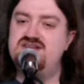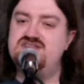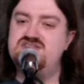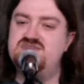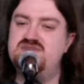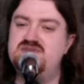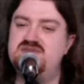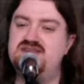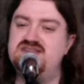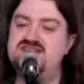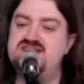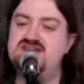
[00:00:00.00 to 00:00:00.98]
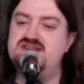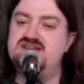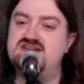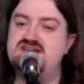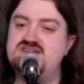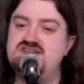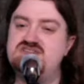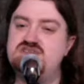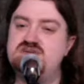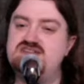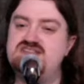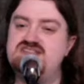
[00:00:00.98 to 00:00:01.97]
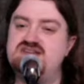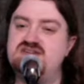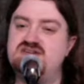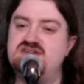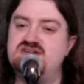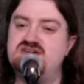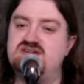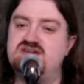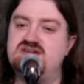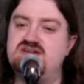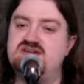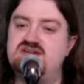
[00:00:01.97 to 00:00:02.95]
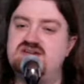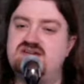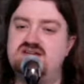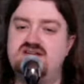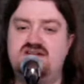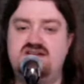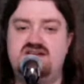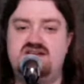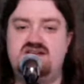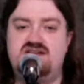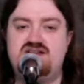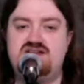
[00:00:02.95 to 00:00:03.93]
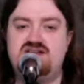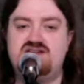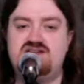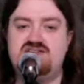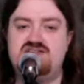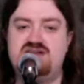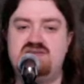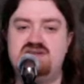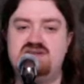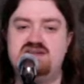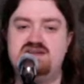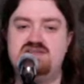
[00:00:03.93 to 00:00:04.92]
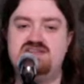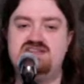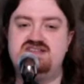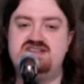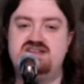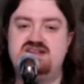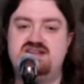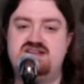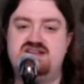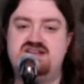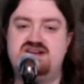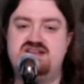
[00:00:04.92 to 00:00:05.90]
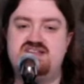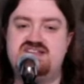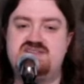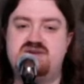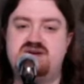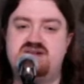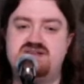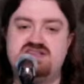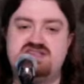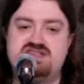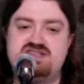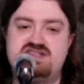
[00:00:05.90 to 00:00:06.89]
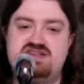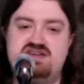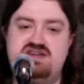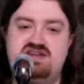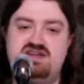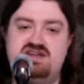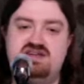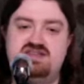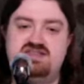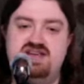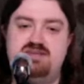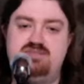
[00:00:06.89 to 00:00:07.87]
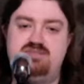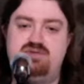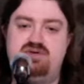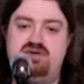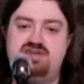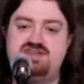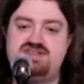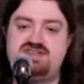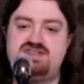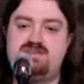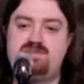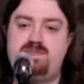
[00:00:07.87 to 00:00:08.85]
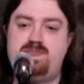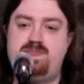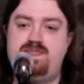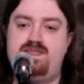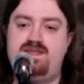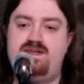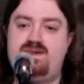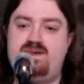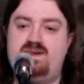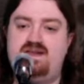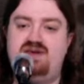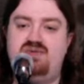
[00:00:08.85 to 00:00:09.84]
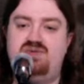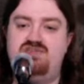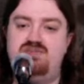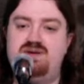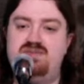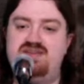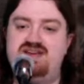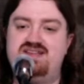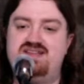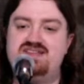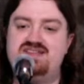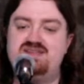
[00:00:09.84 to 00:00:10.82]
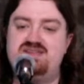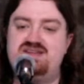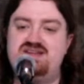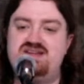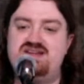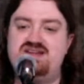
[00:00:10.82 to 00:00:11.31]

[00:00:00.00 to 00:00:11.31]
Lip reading: two people that Twig said earlier. Here's that one here. I've been listening to Don Sparks and Dan Boris. Okay, I will remember that. That's going to be